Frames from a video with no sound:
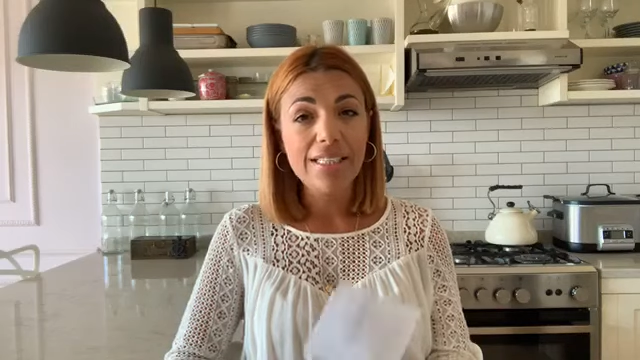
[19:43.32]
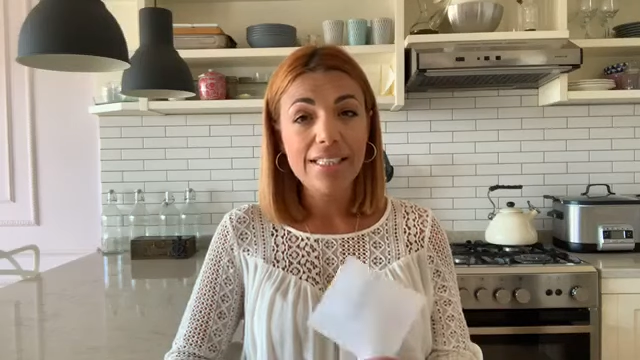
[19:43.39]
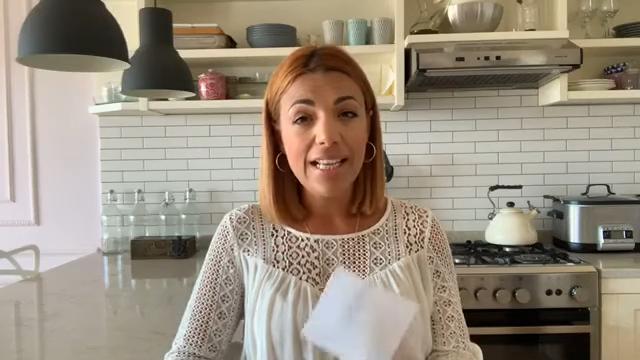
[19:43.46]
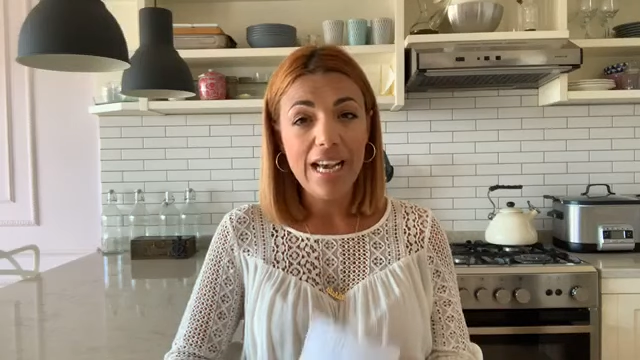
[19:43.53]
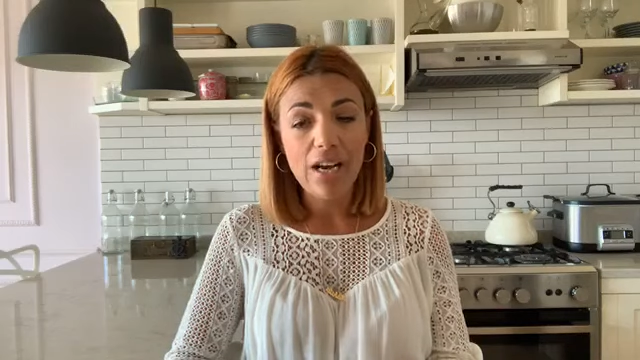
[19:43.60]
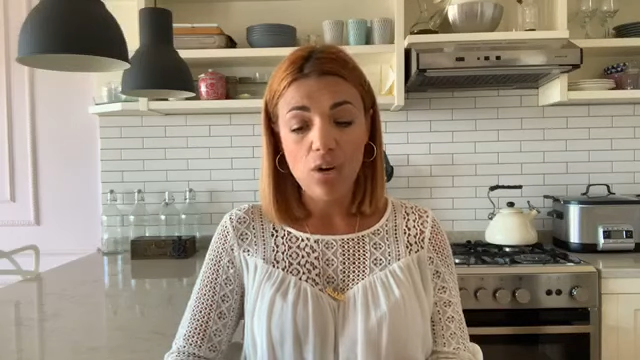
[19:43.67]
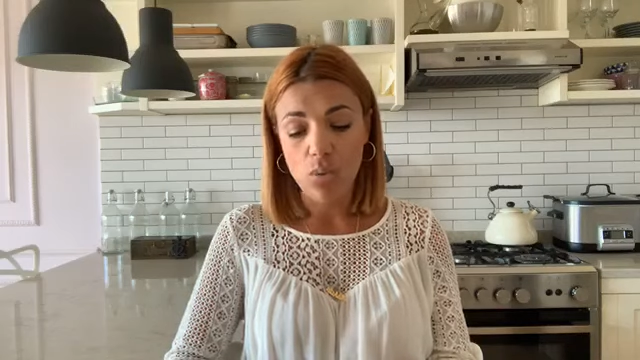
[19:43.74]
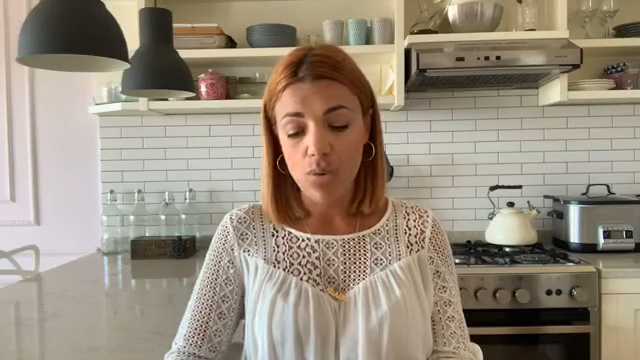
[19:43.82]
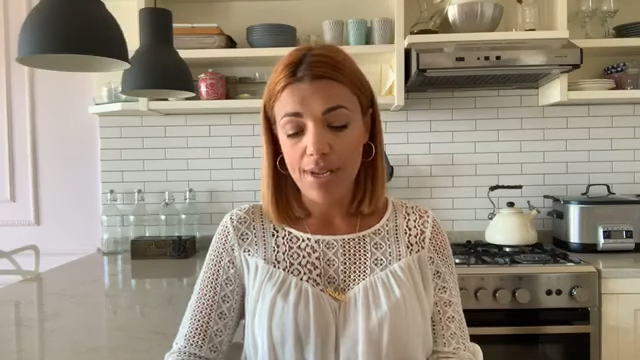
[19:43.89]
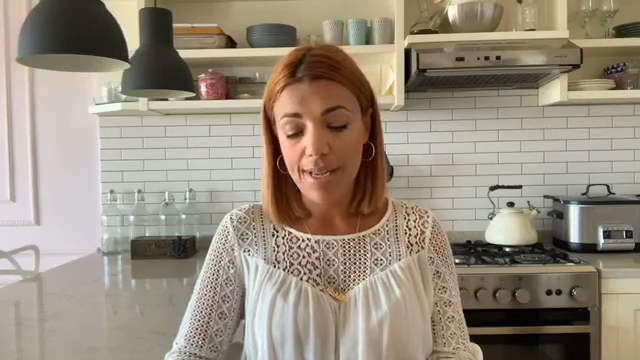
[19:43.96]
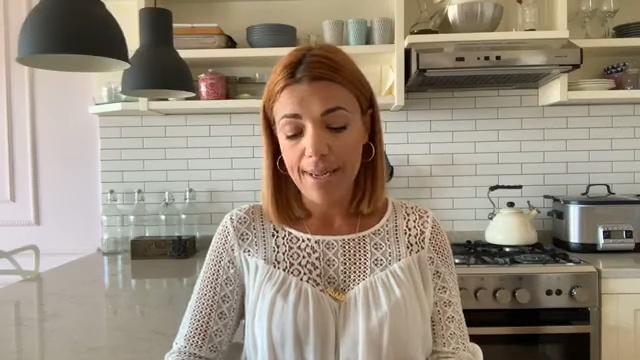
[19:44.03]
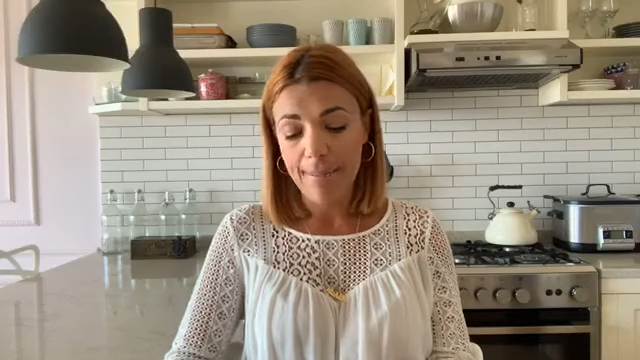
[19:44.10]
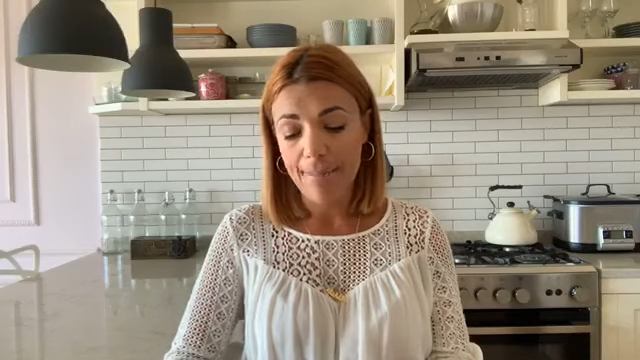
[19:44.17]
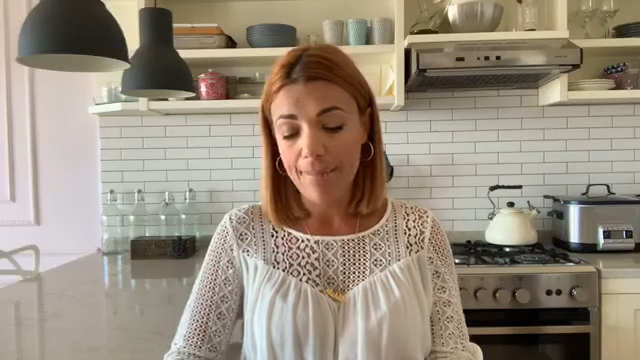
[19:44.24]
Now,
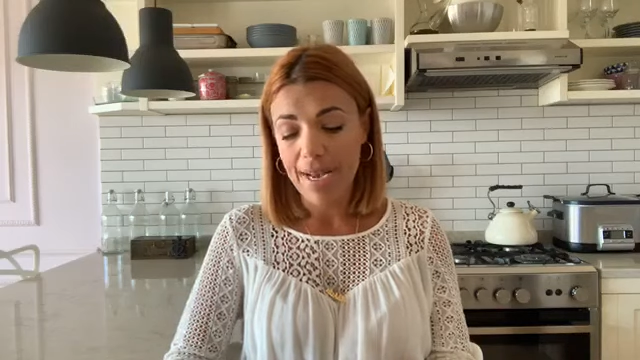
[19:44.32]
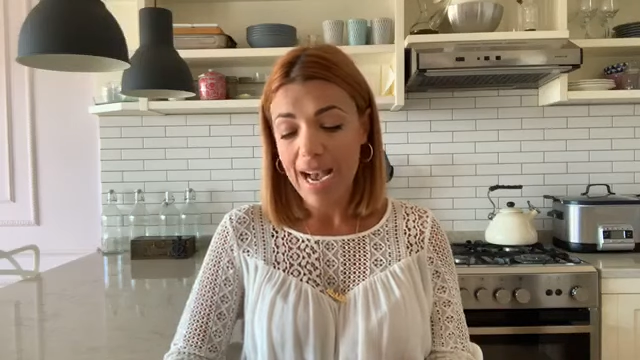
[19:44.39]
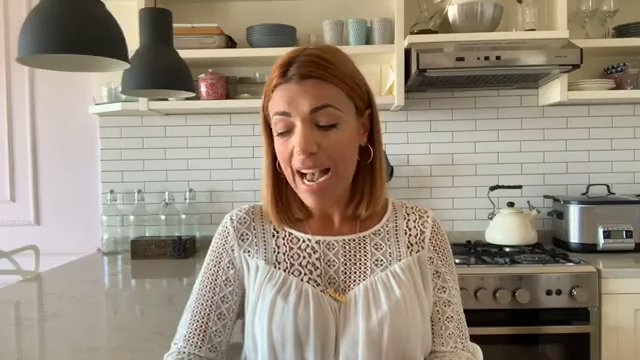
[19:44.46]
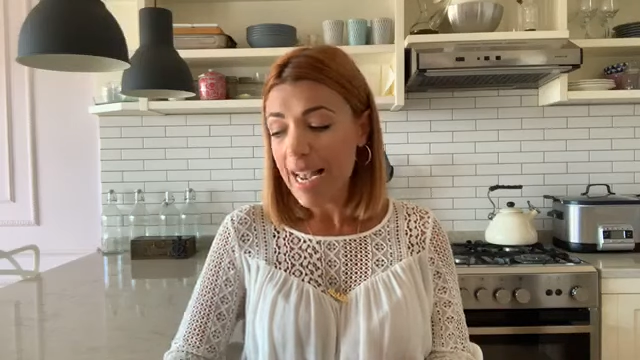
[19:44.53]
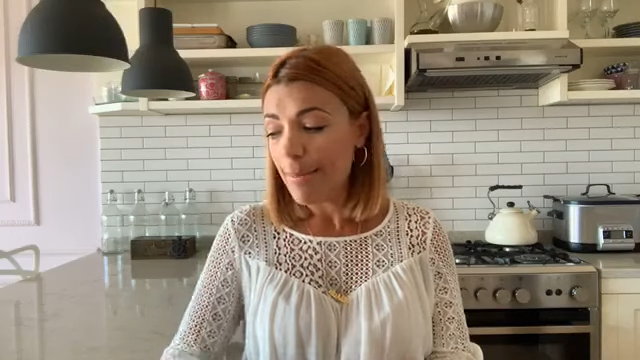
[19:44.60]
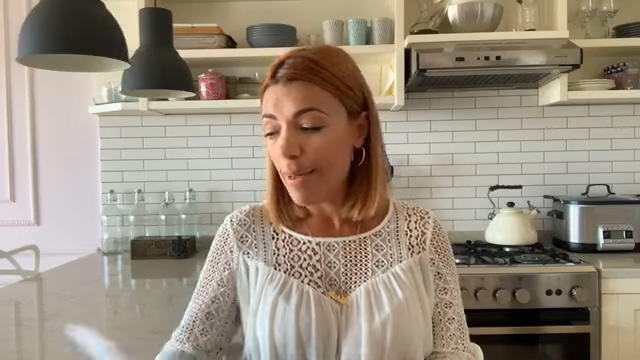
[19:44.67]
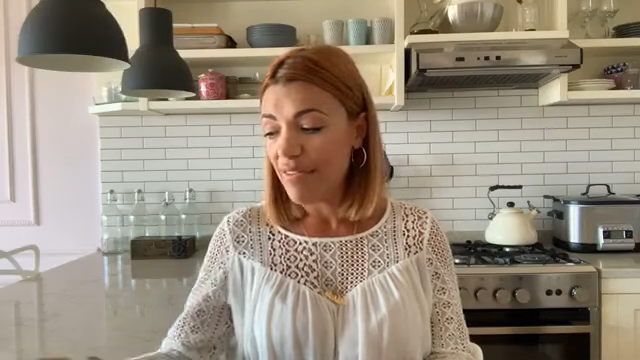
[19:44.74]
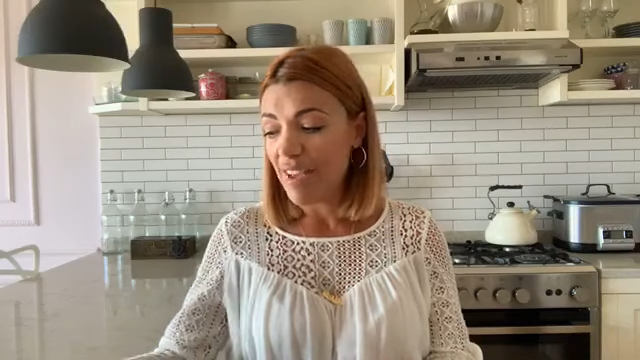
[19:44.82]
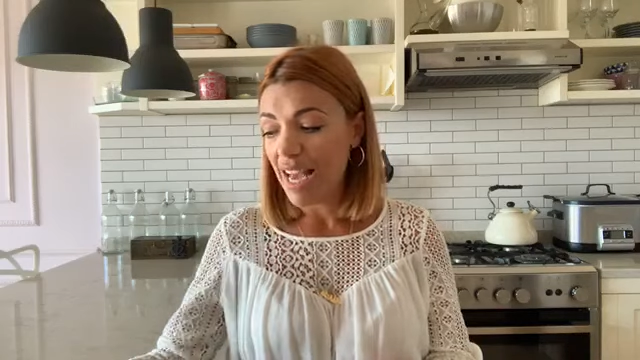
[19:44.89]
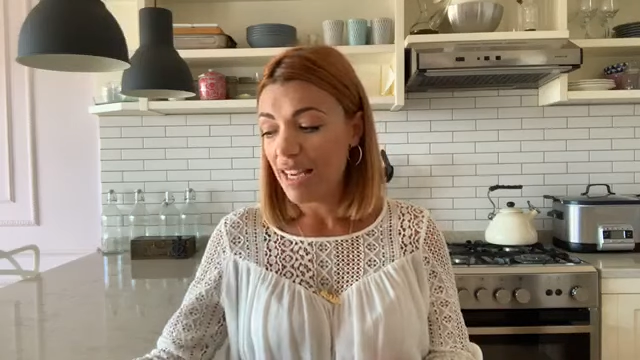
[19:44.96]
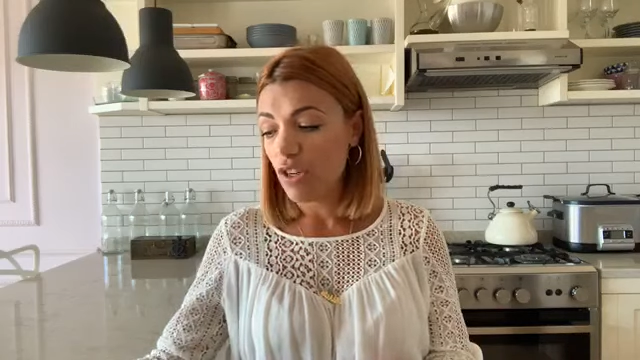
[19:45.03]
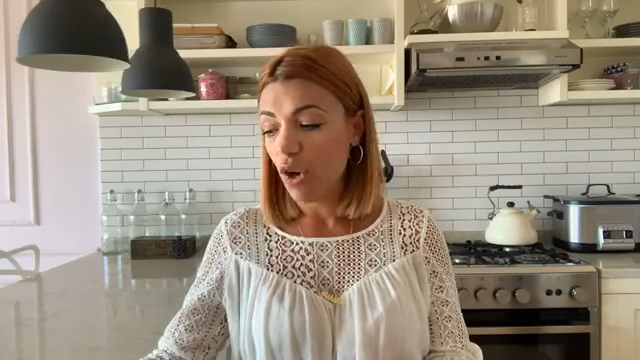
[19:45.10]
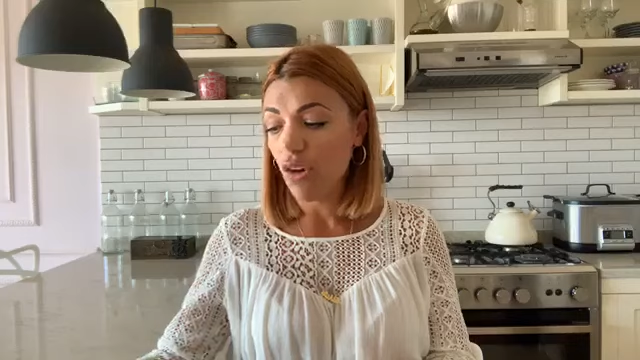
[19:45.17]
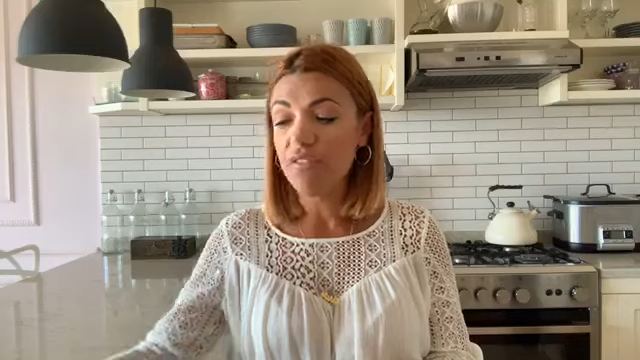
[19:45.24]
I'm a
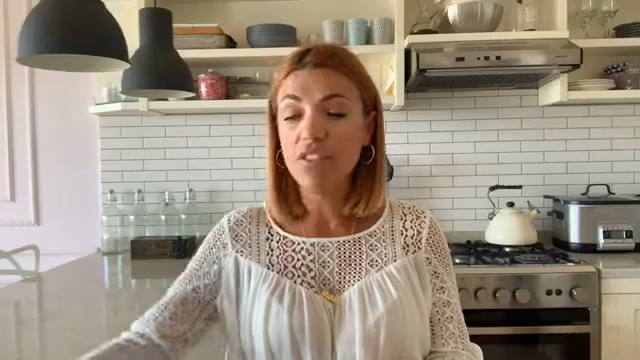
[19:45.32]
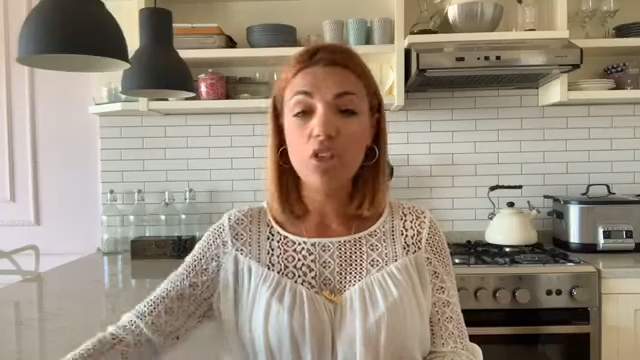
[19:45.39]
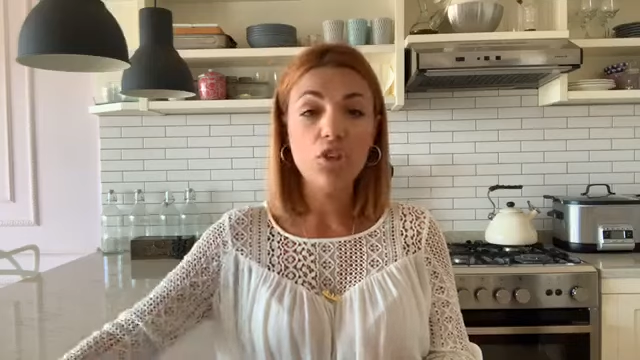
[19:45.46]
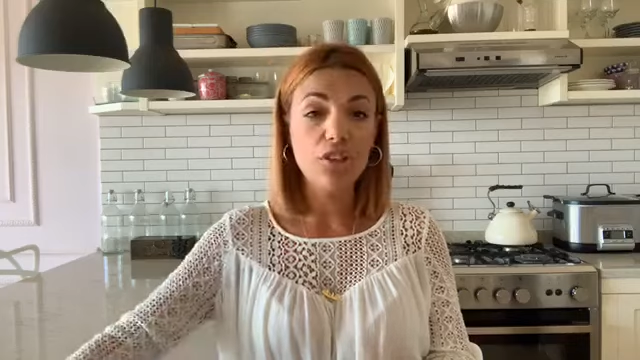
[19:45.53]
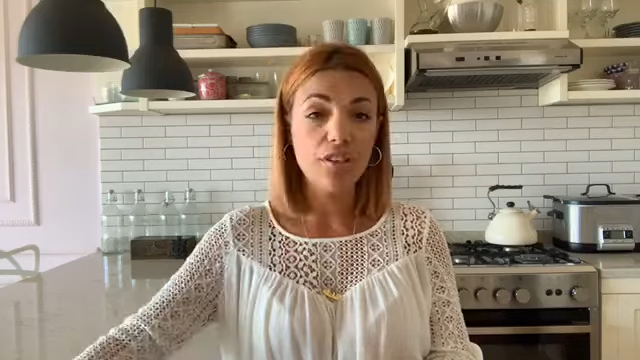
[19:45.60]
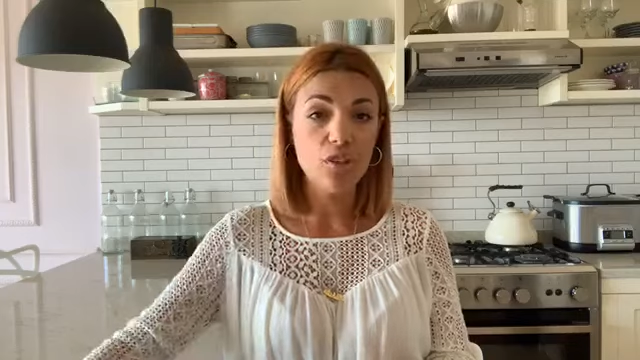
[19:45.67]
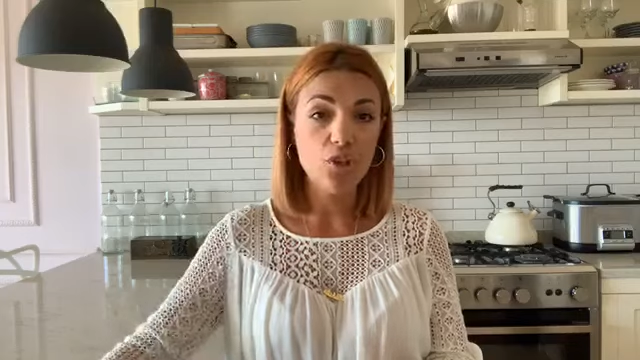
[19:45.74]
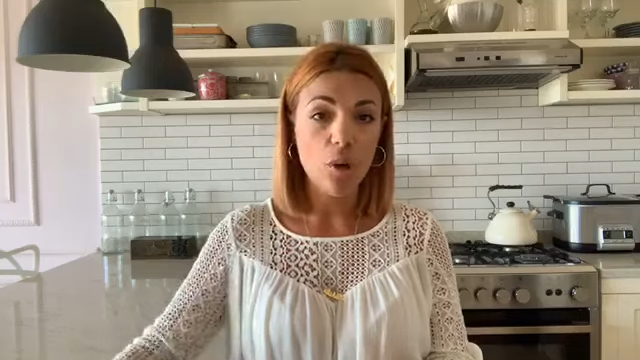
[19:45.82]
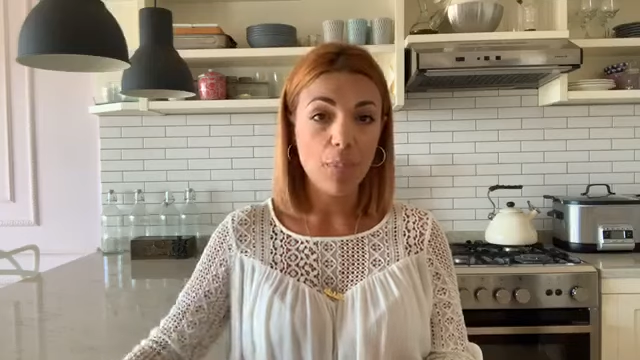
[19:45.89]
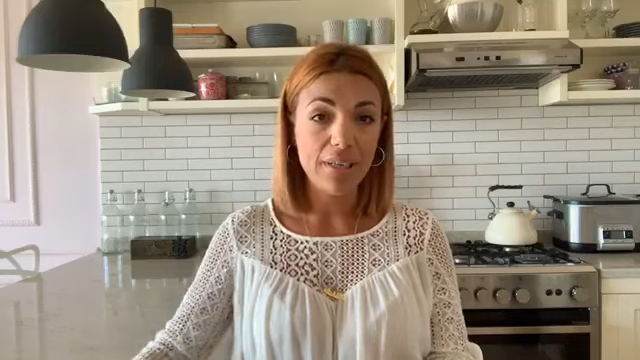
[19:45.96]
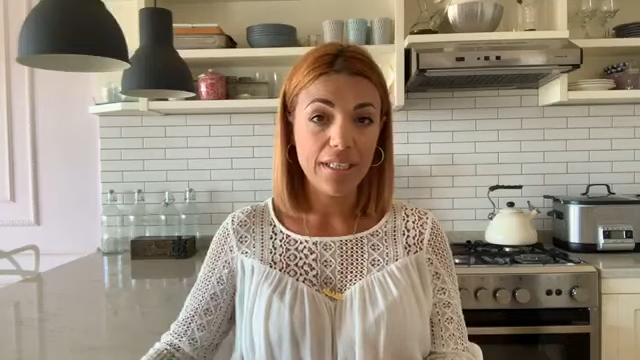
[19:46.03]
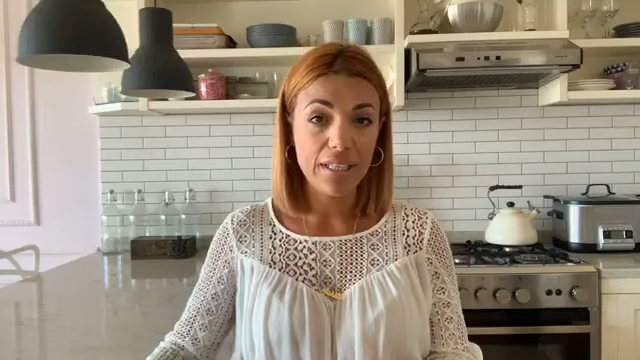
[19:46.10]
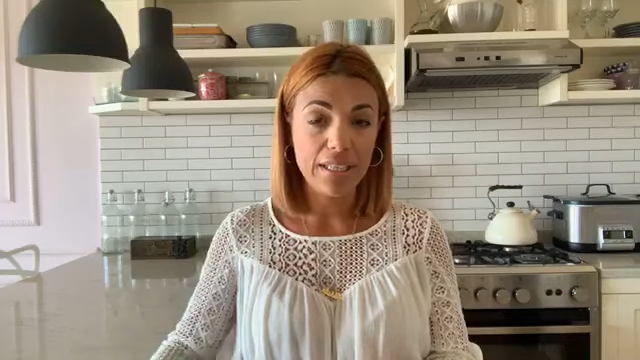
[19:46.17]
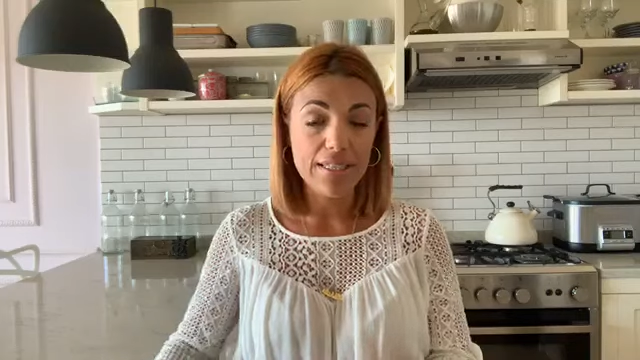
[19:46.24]
fan of digital
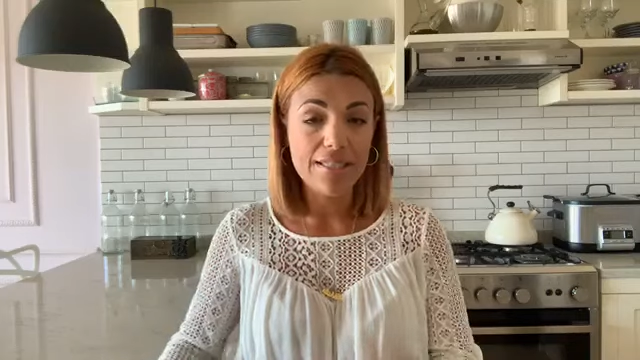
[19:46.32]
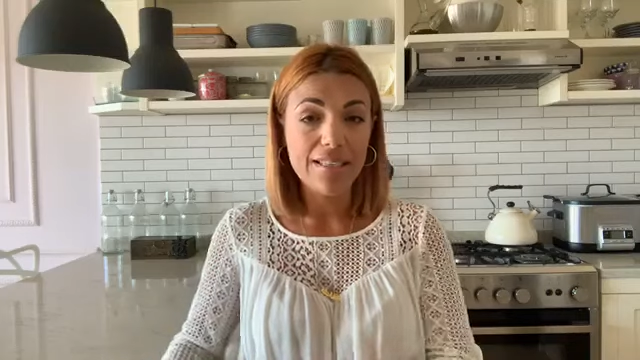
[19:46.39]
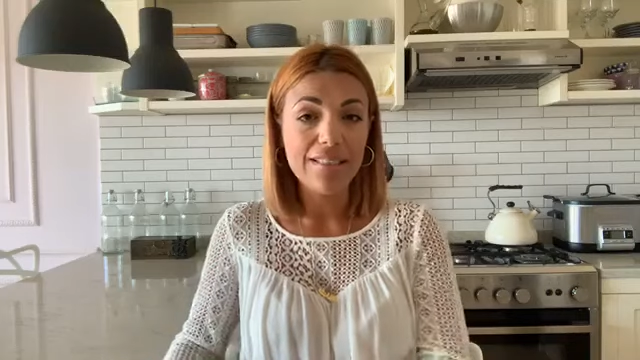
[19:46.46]
shopping lists,